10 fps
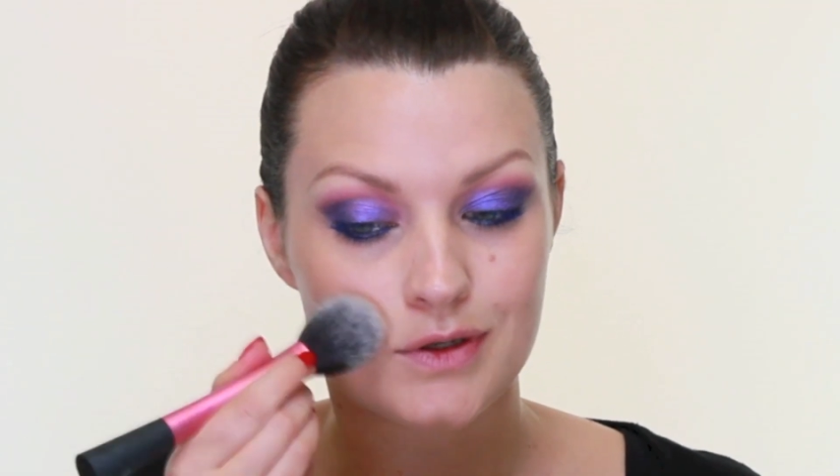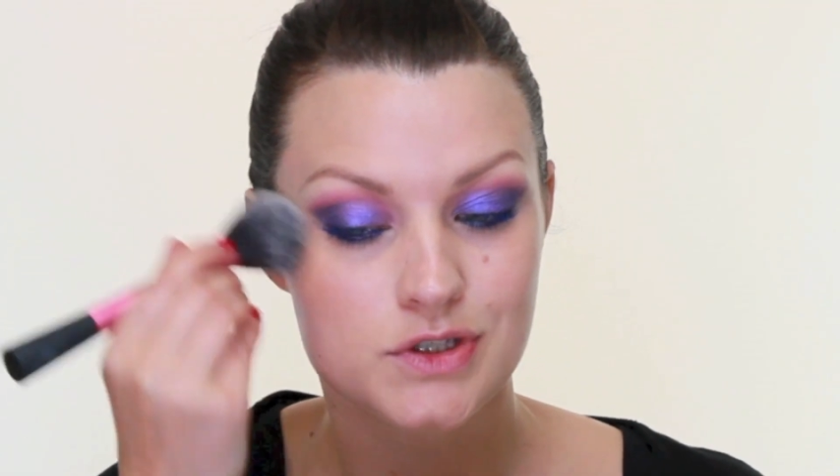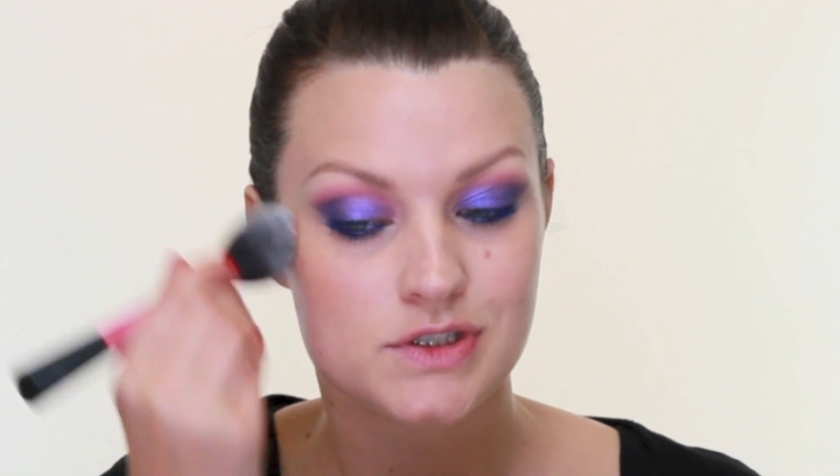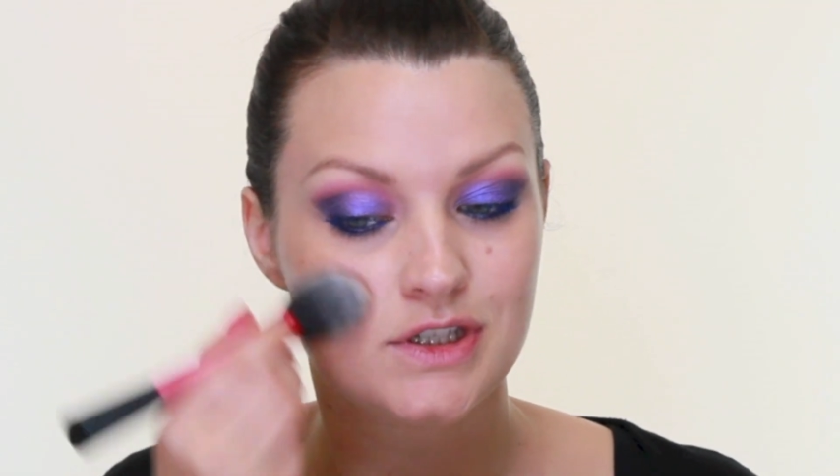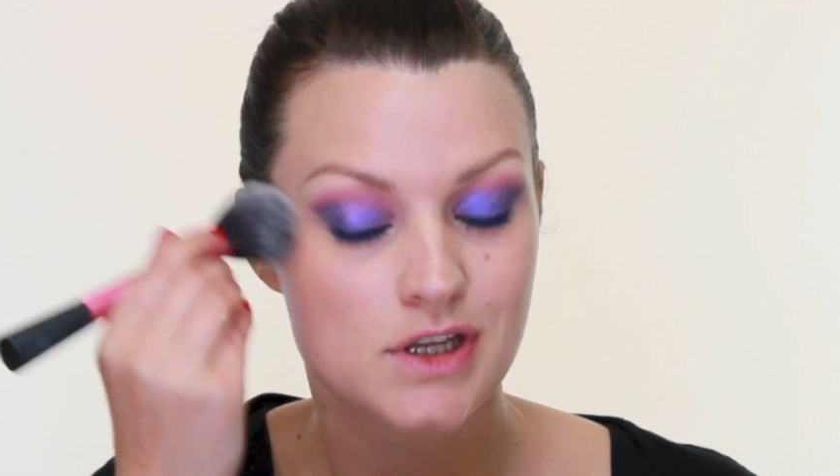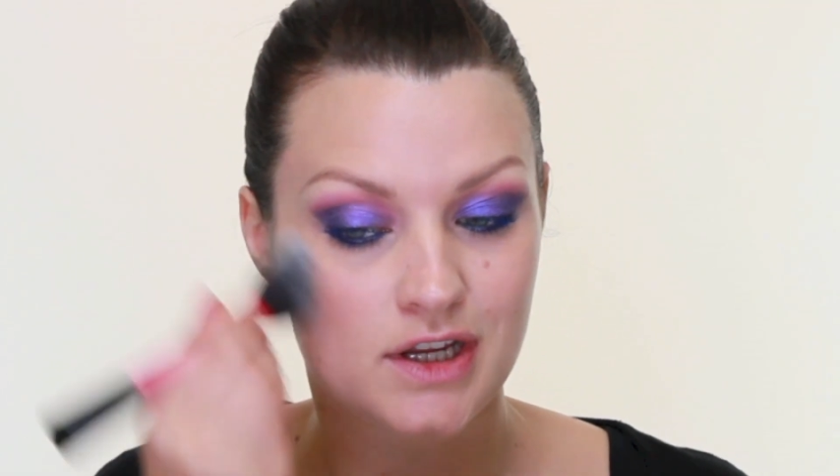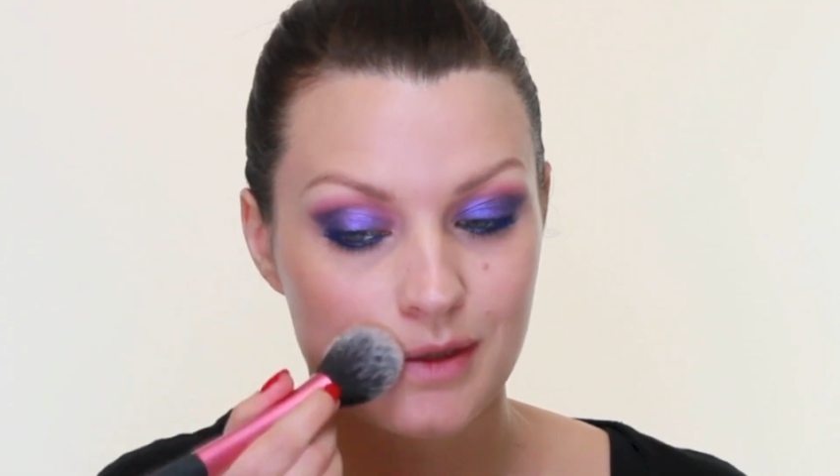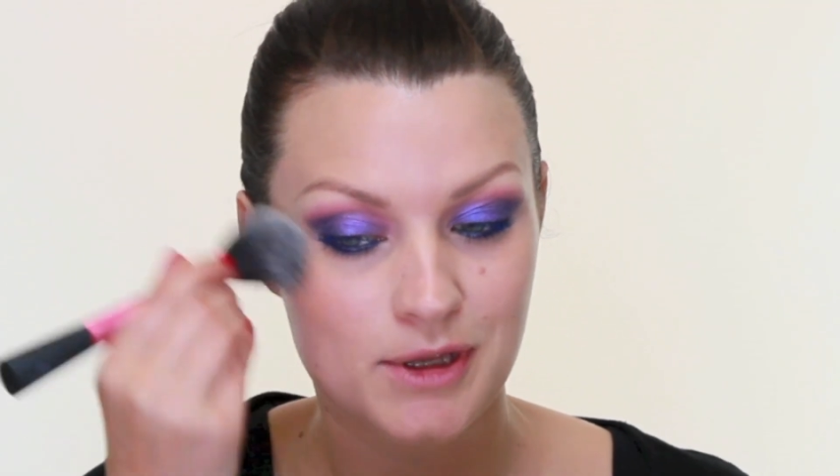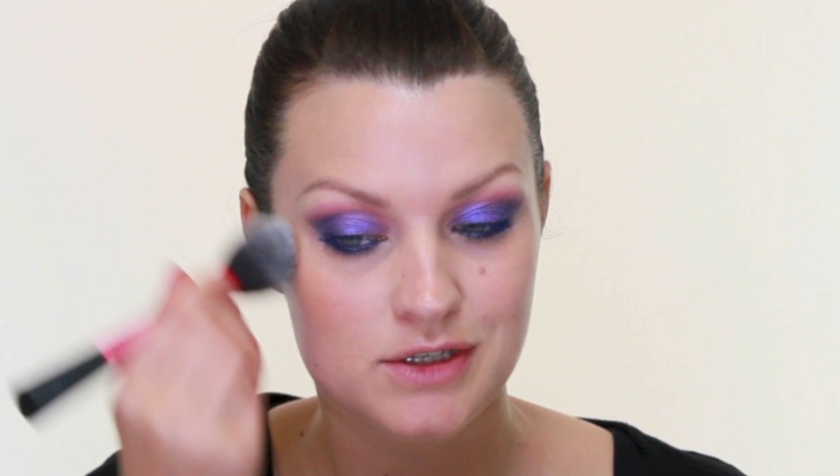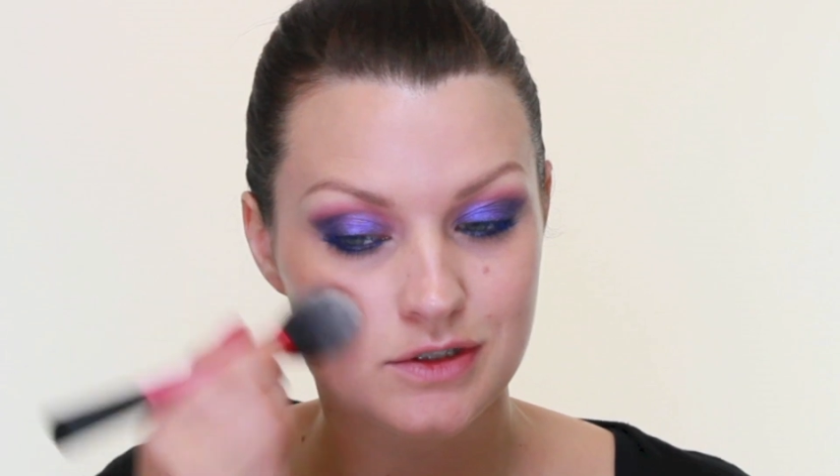Just a
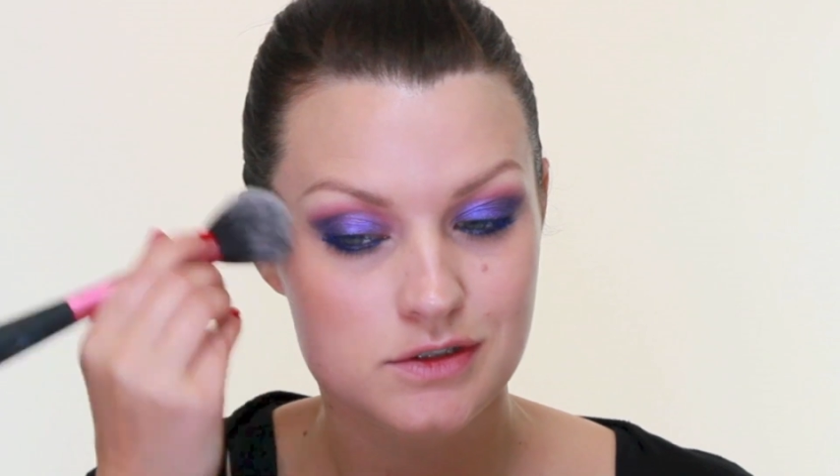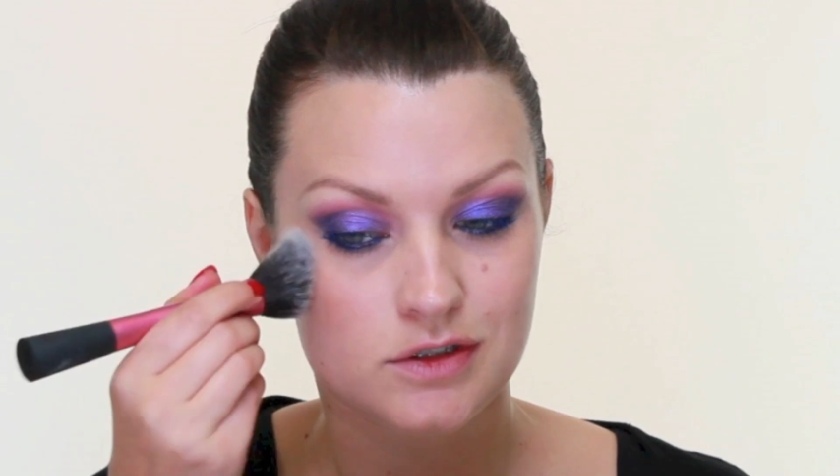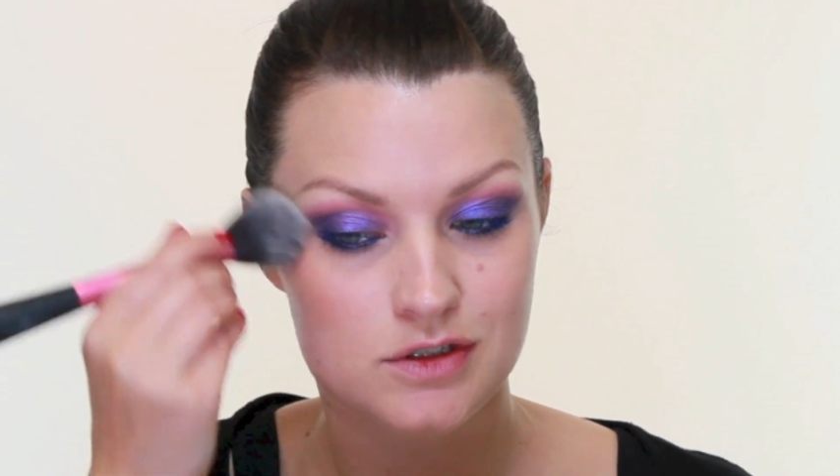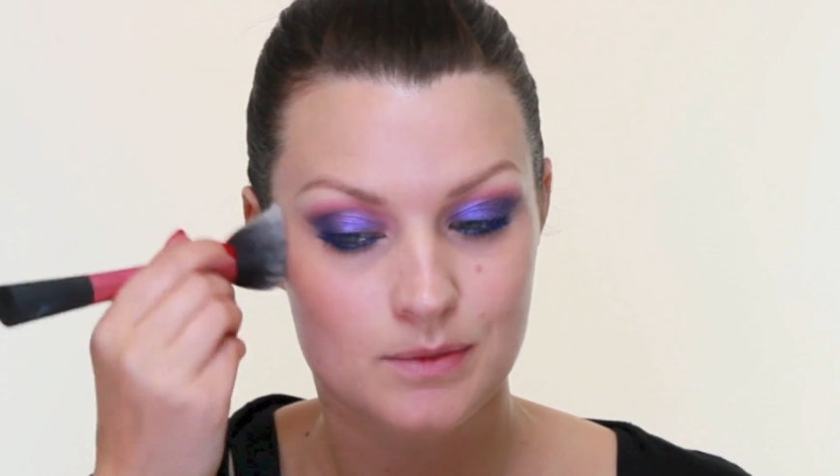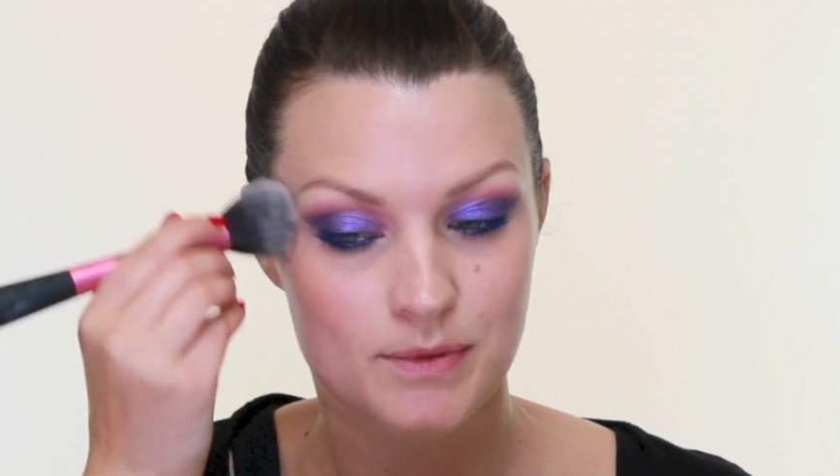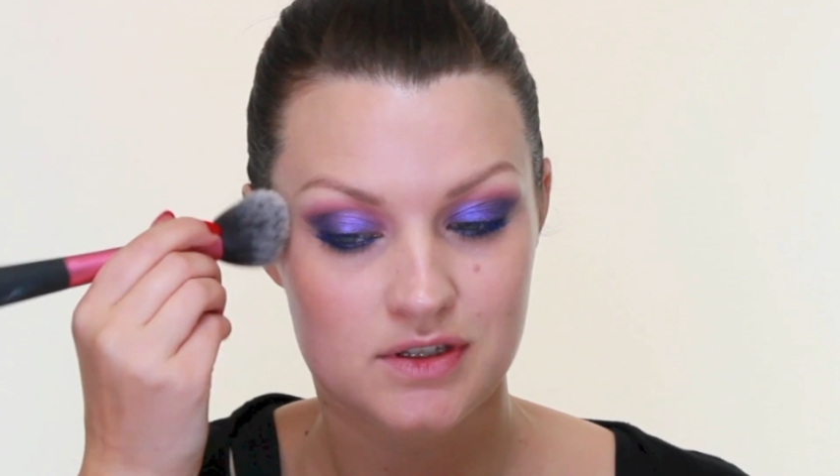tiny bit, just on the top